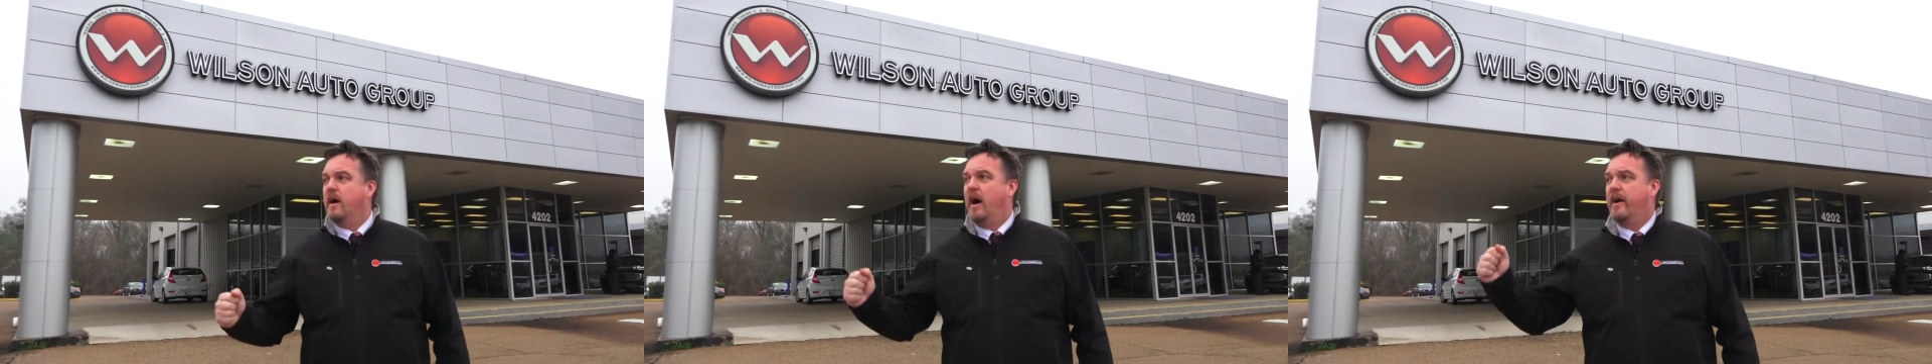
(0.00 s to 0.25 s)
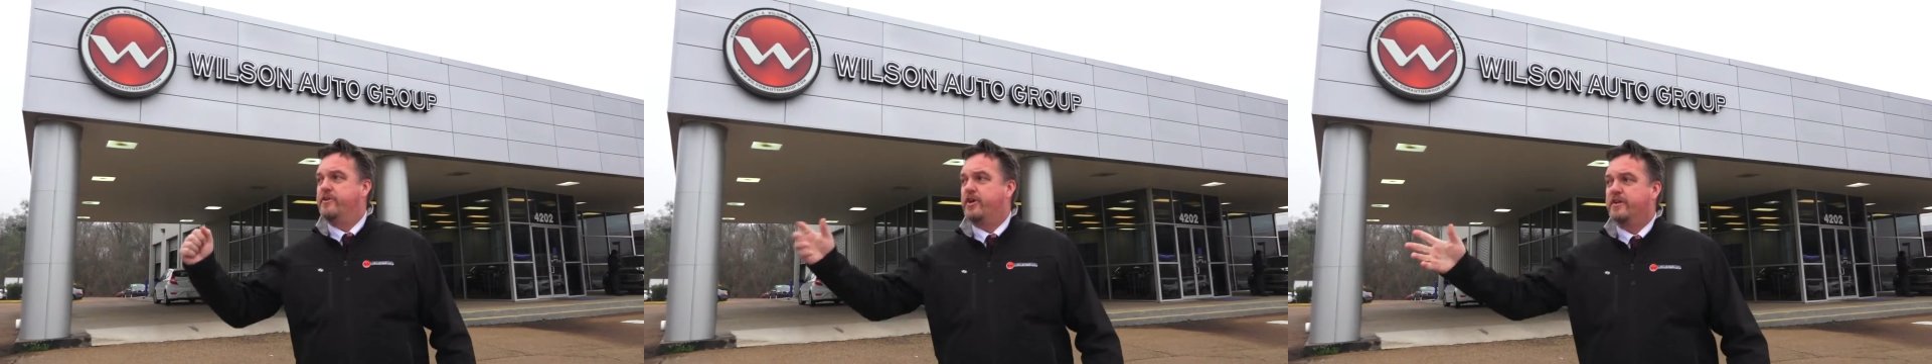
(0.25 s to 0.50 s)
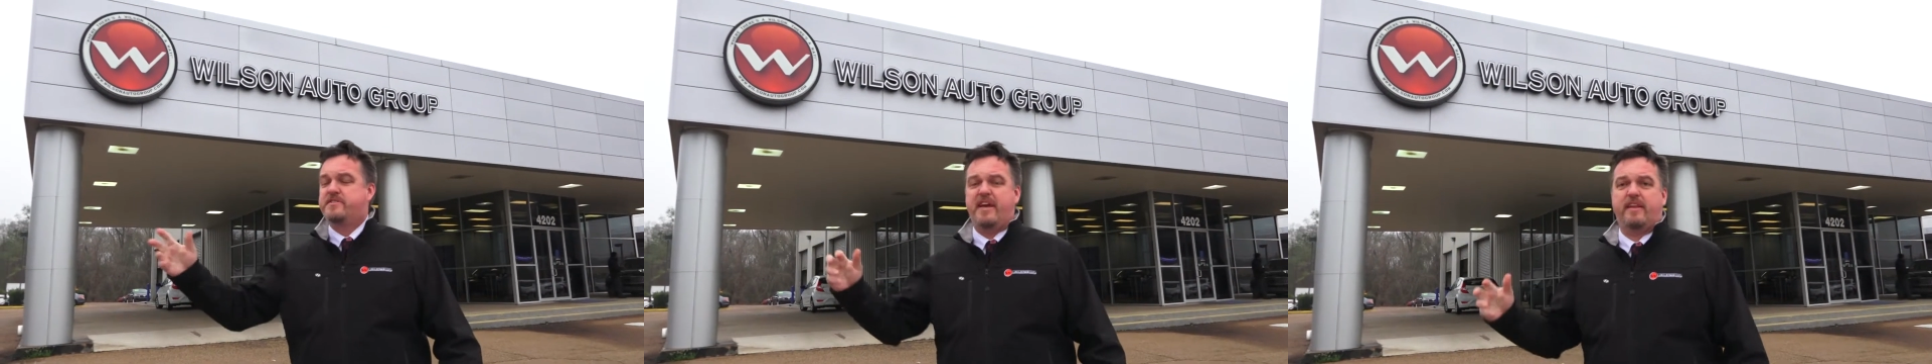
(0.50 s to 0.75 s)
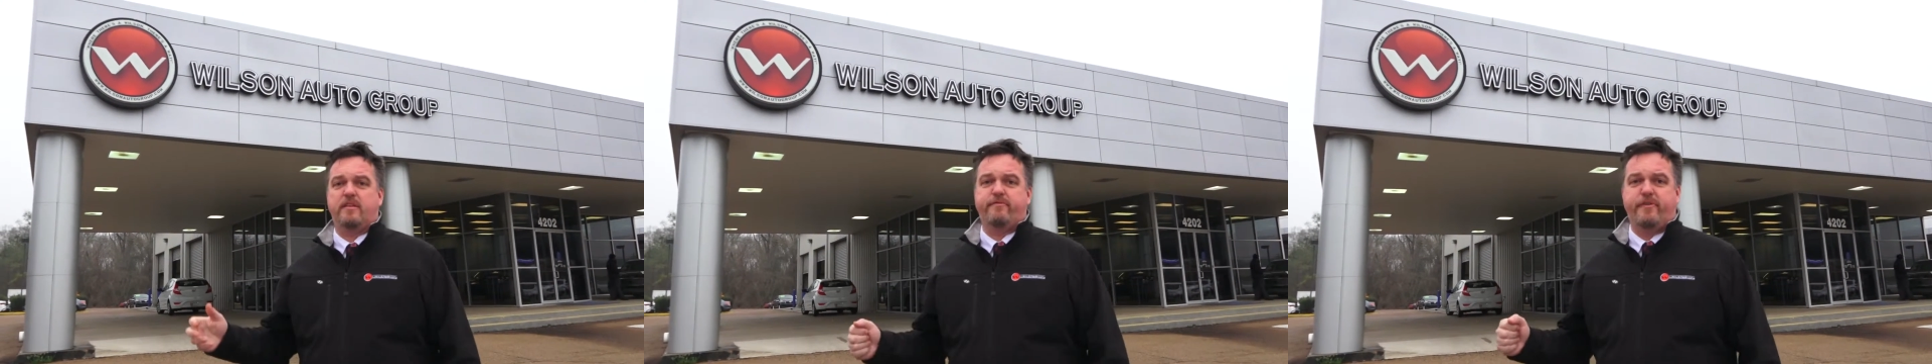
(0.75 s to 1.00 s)
uh, you're going to
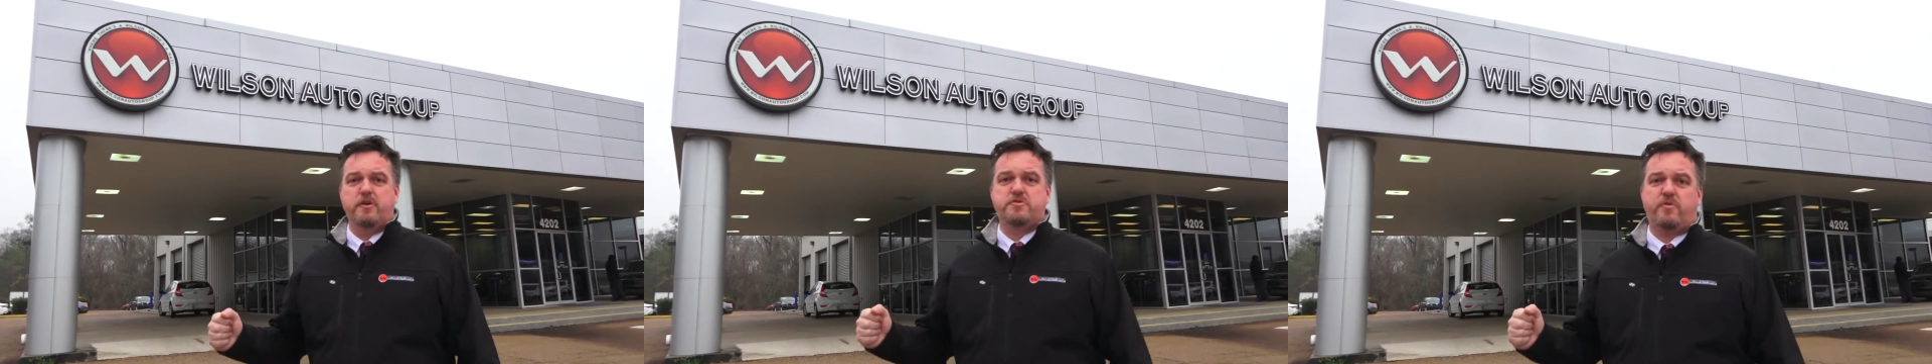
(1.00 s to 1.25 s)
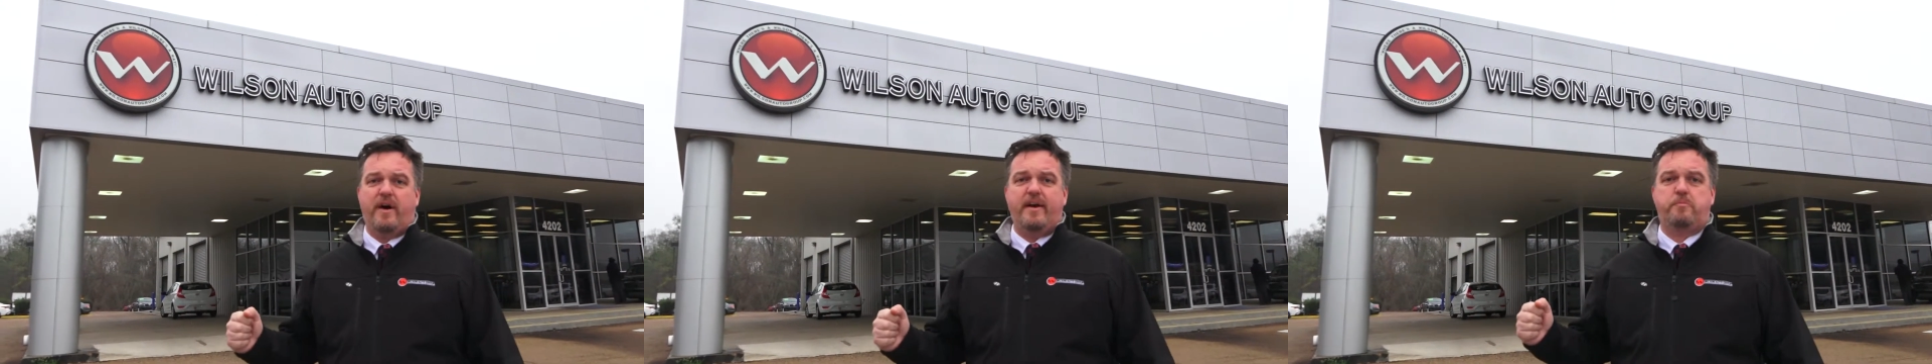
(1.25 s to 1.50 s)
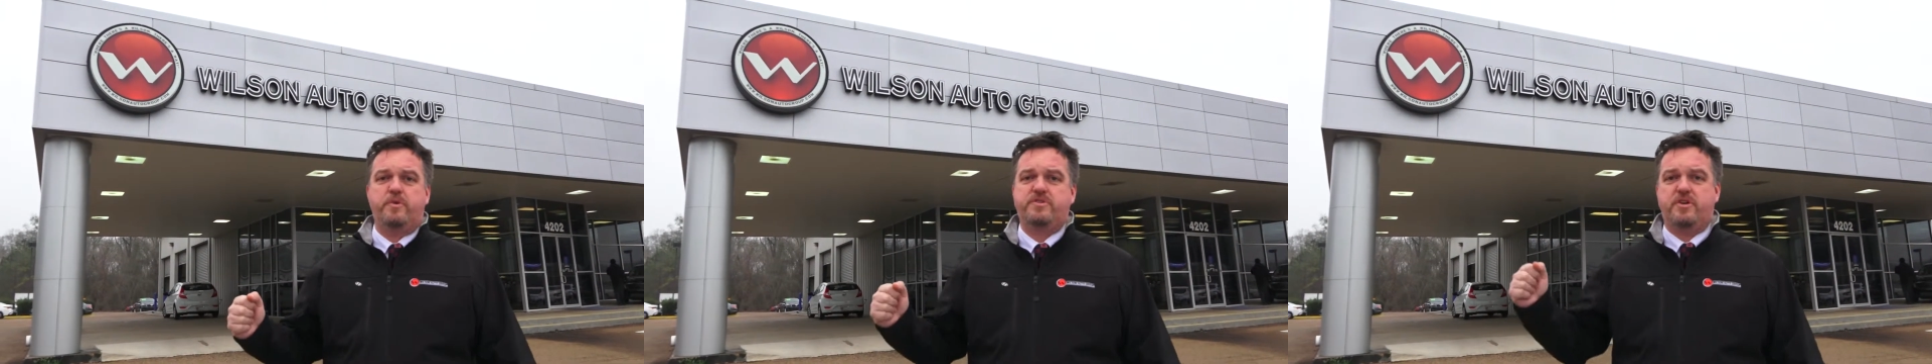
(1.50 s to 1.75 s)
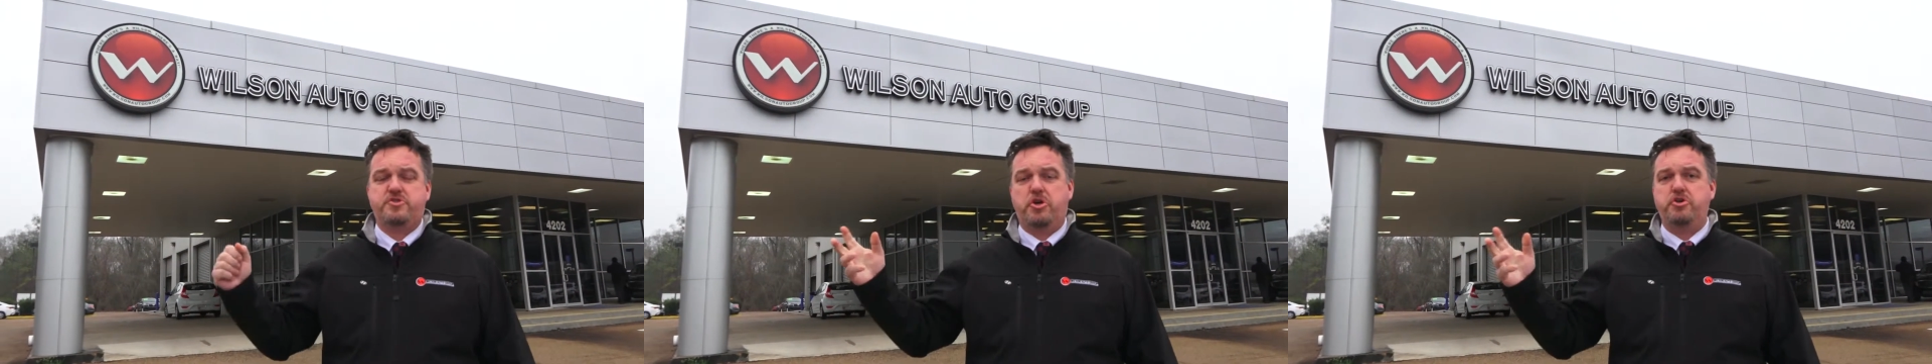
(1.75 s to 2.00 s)
take the first right, which
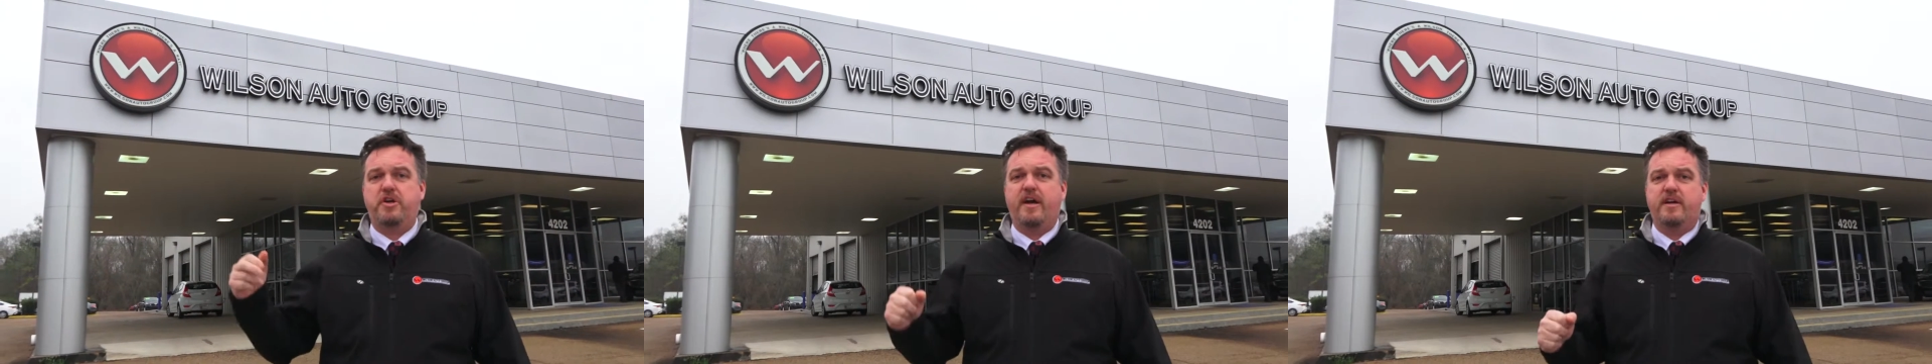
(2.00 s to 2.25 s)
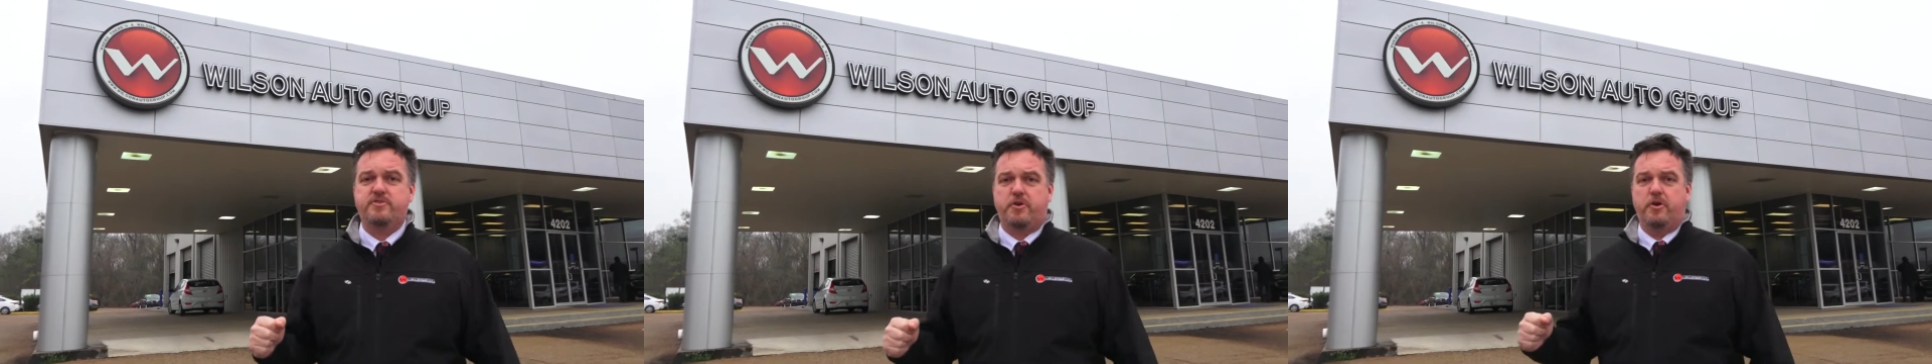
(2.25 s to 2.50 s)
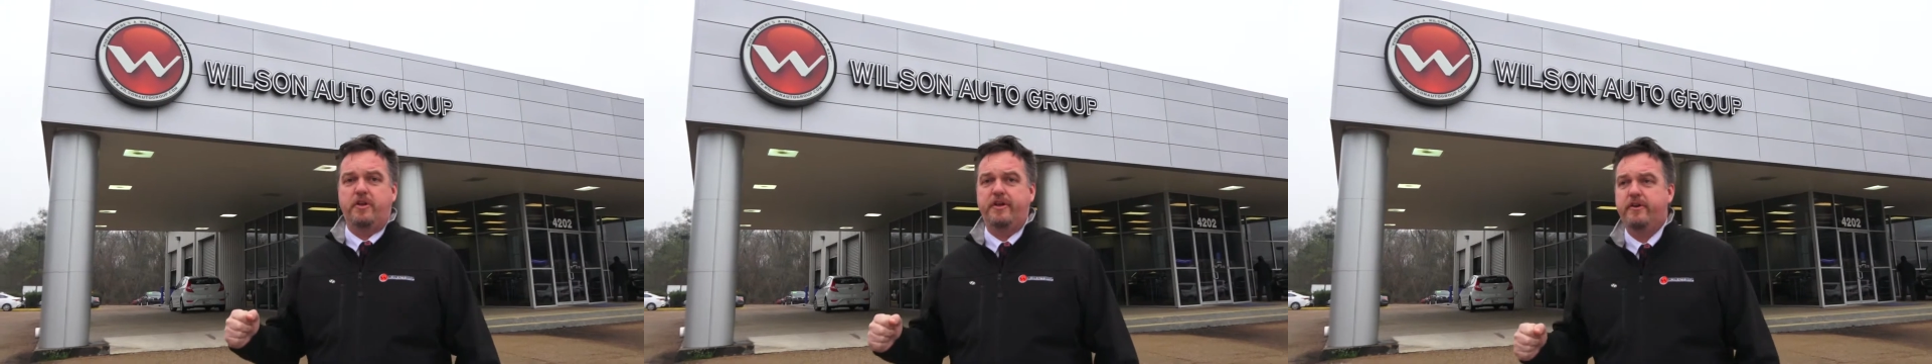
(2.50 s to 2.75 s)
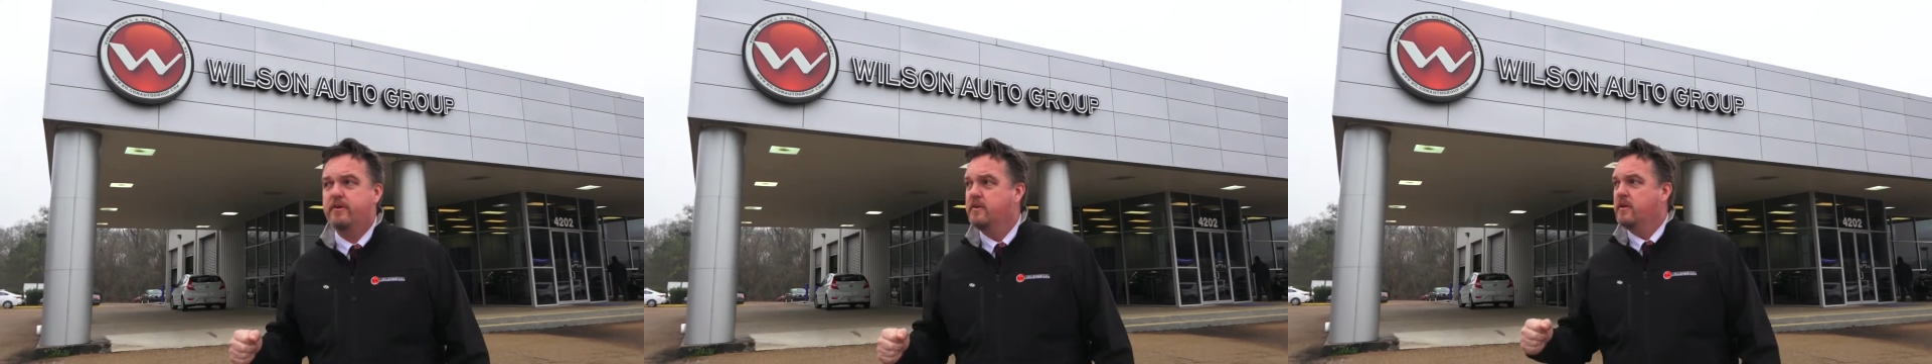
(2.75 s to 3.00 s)
I showed you guys
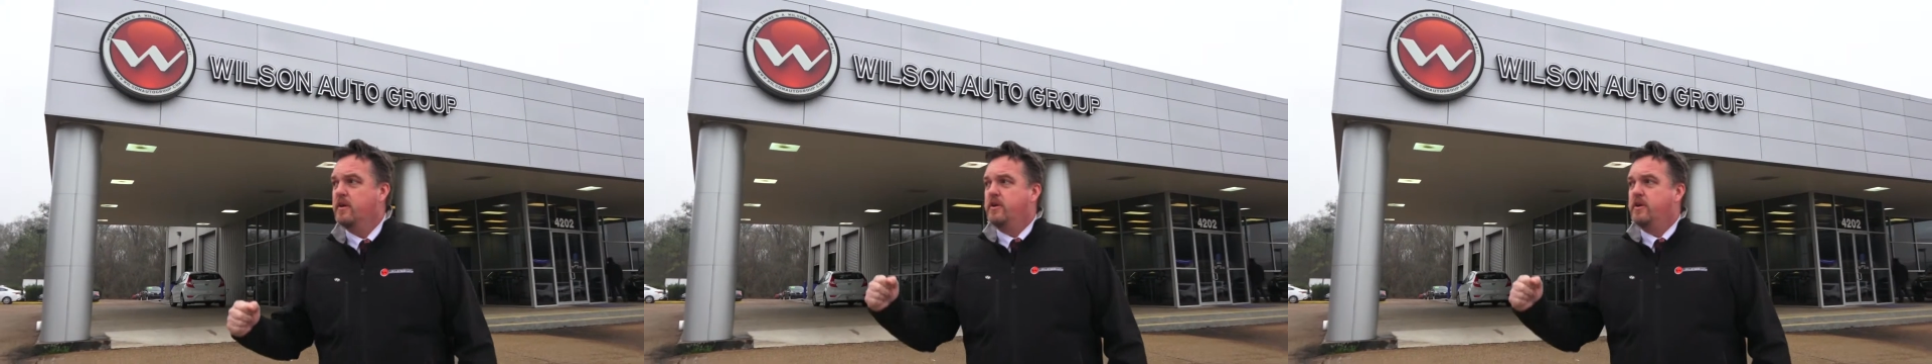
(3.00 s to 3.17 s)
earlier.